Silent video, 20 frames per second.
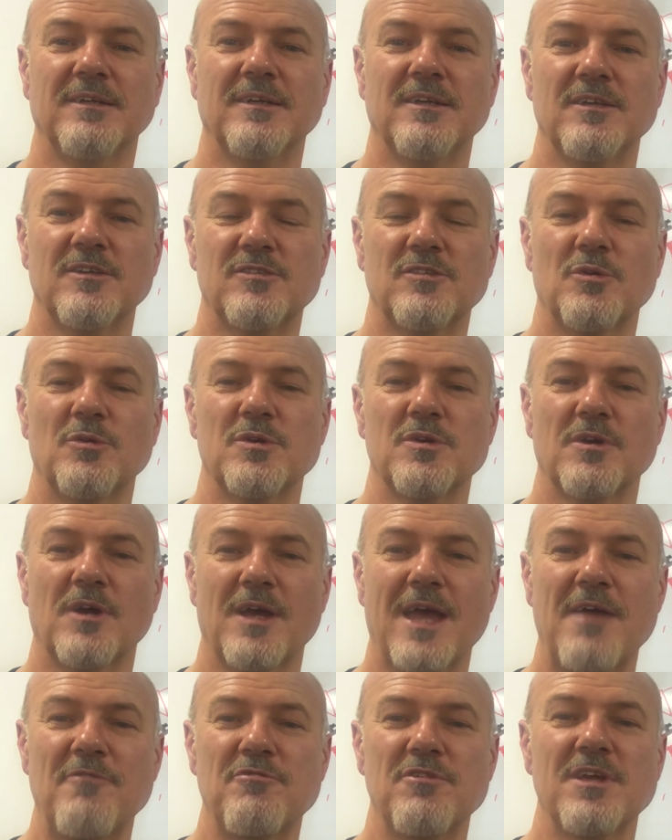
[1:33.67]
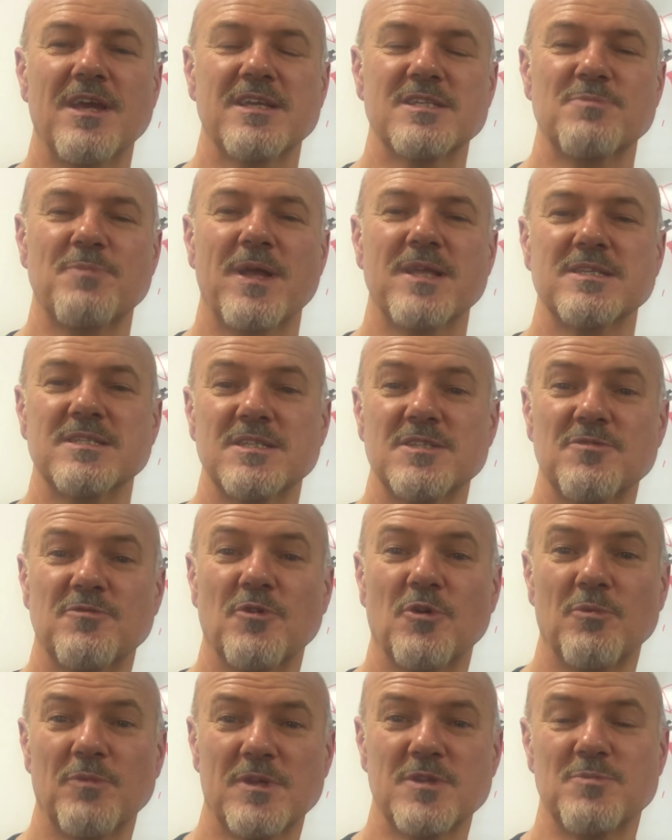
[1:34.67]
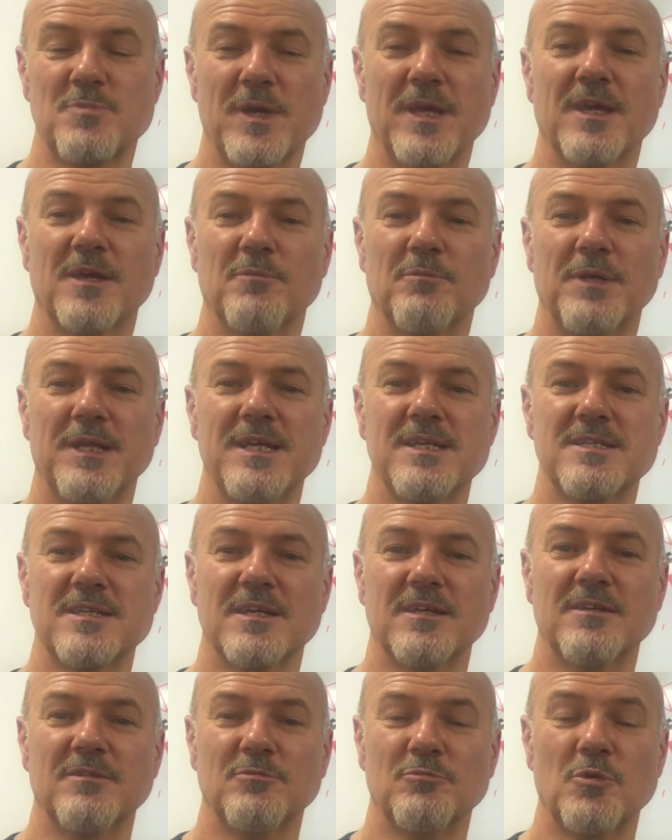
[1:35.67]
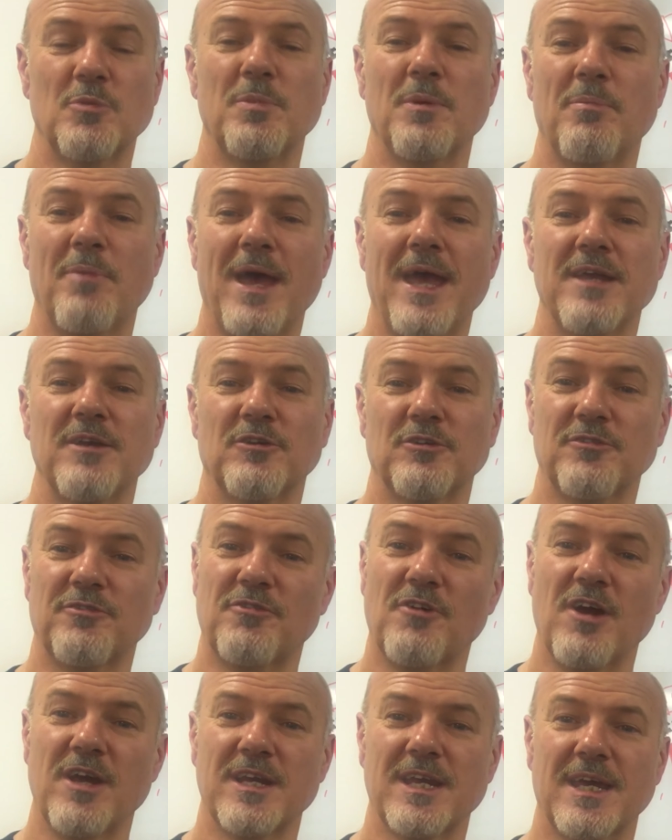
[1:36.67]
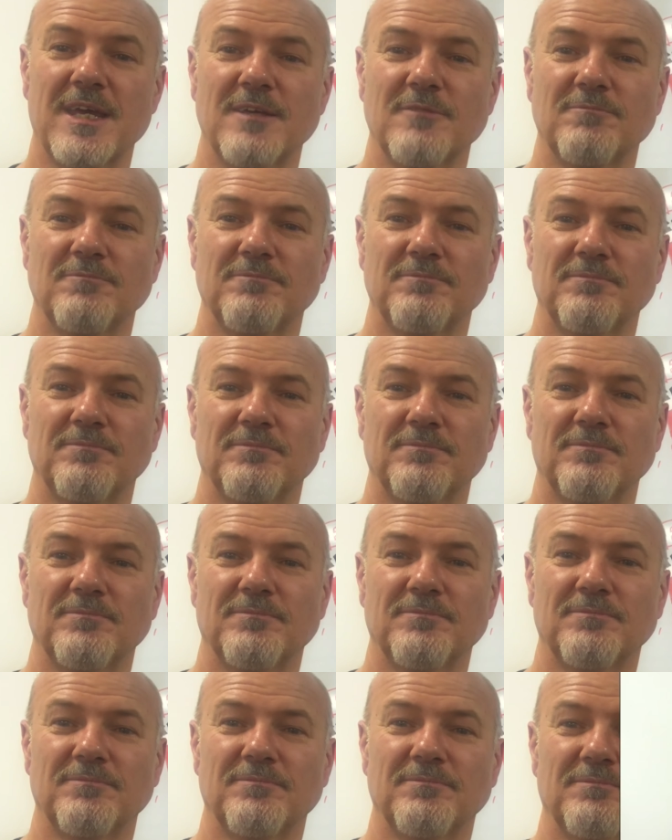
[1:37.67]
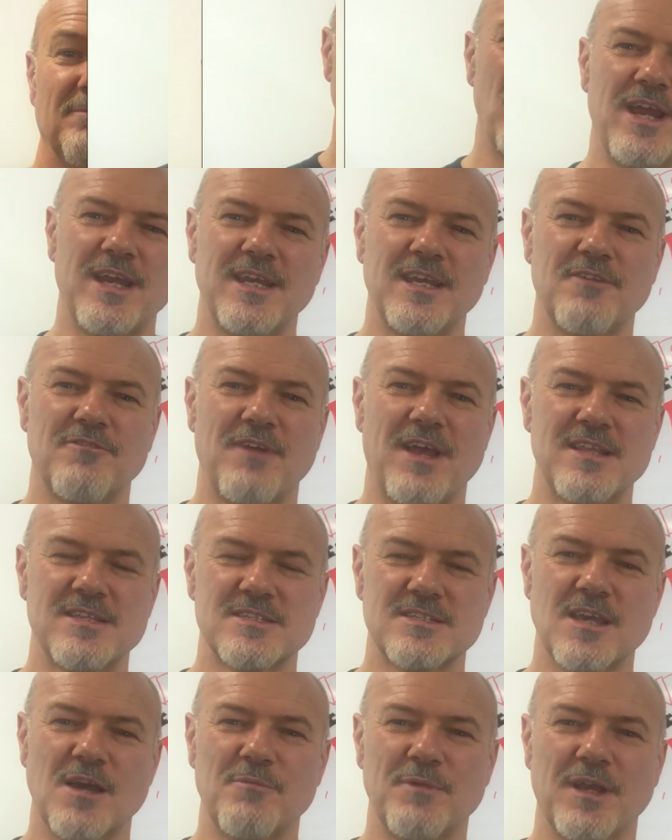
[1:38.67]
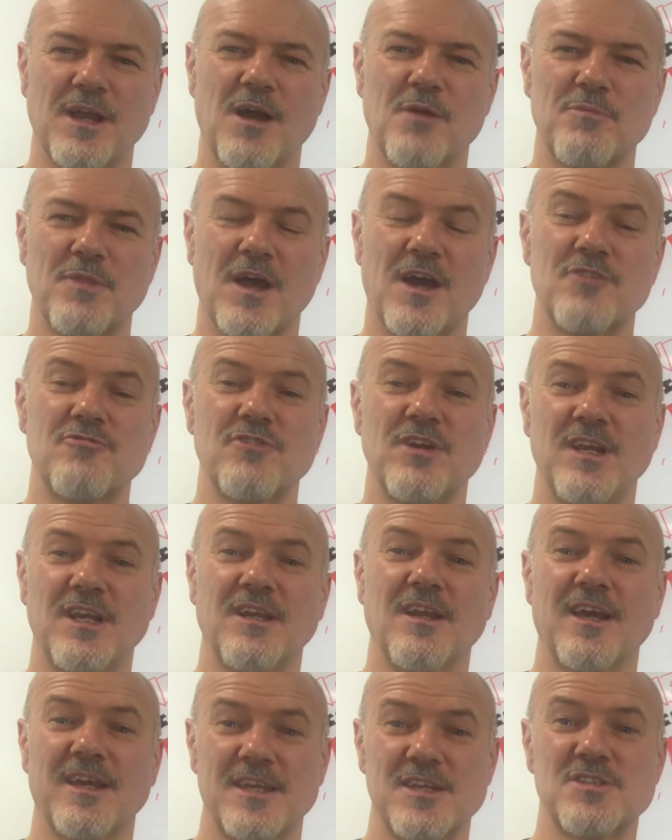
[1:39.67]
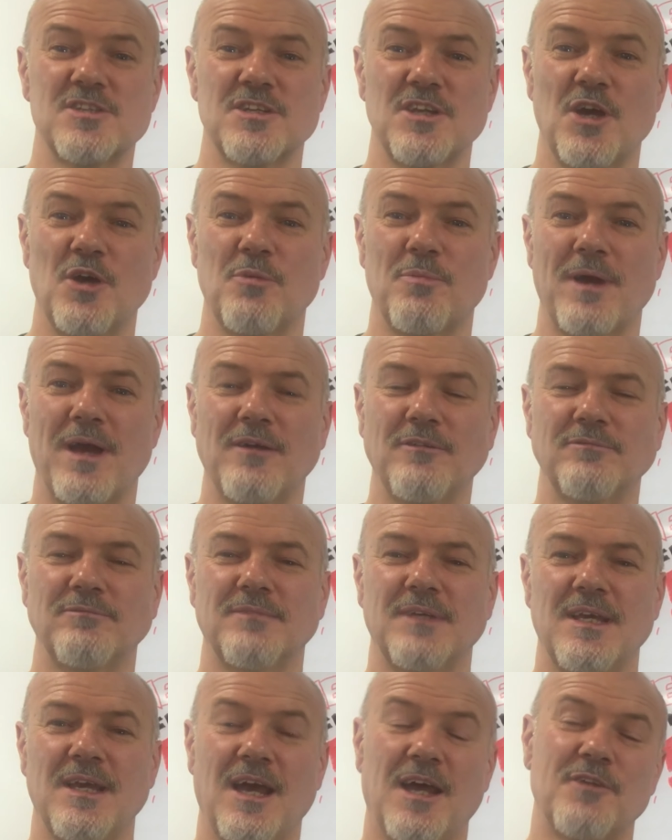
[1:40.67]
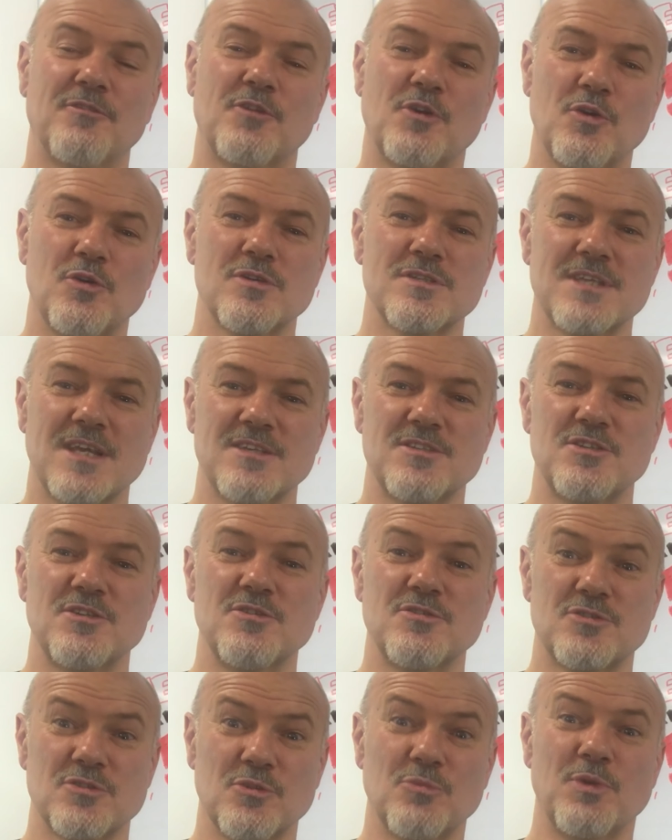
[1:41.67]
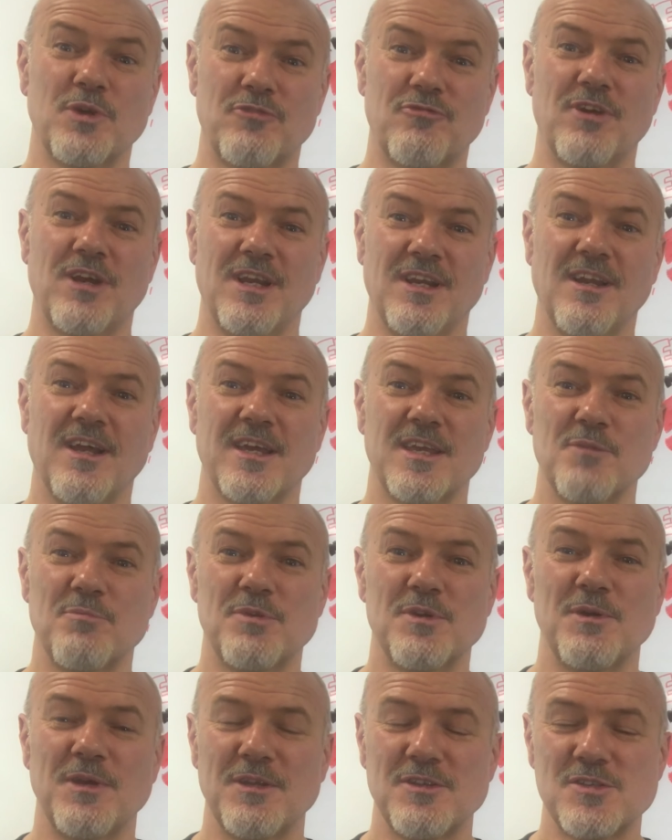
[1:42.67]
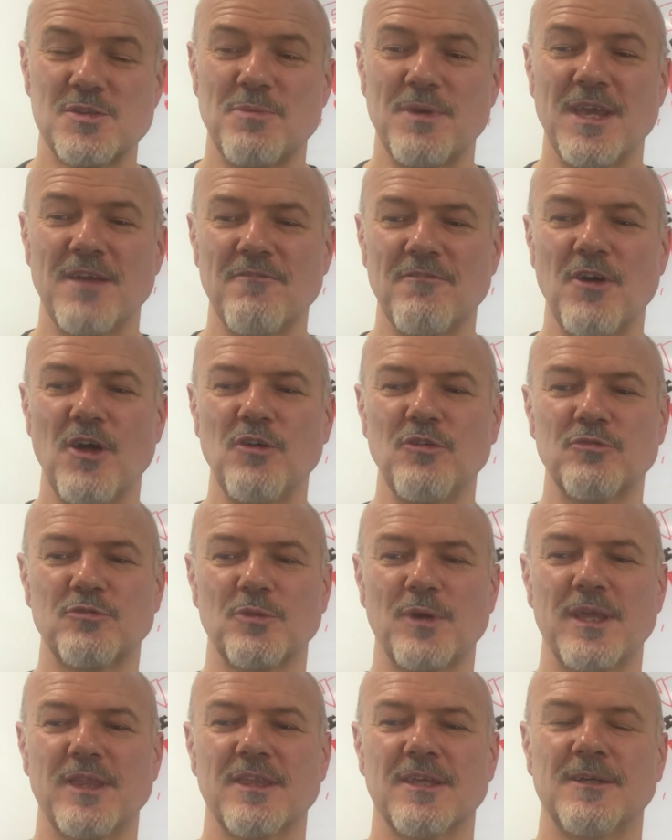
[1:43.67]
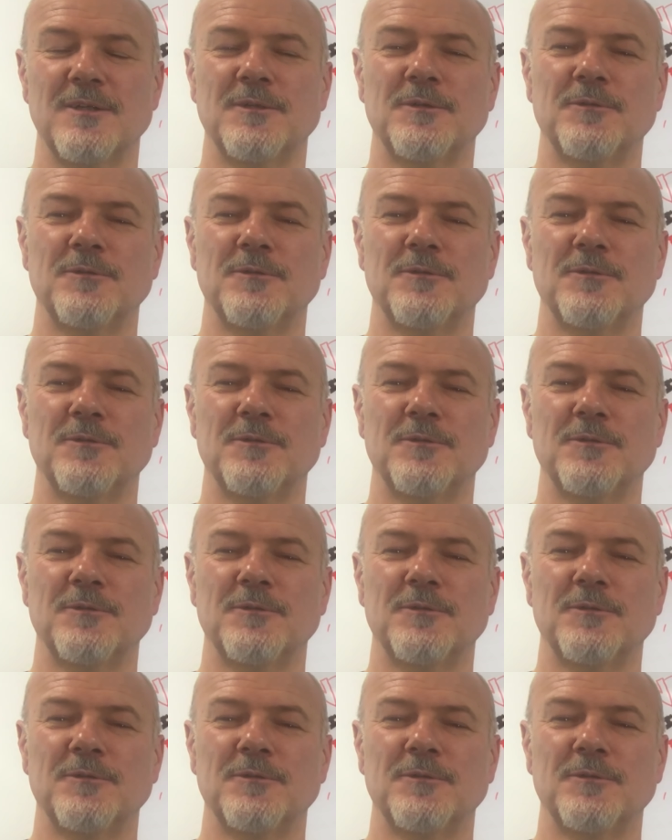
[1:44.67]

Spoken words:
so every expenses form that's been completed will be paid on a Friday. So I've got 3 training events coming up that I'd really like you to know about, and of course, as usual, we'd really like you to be involved with.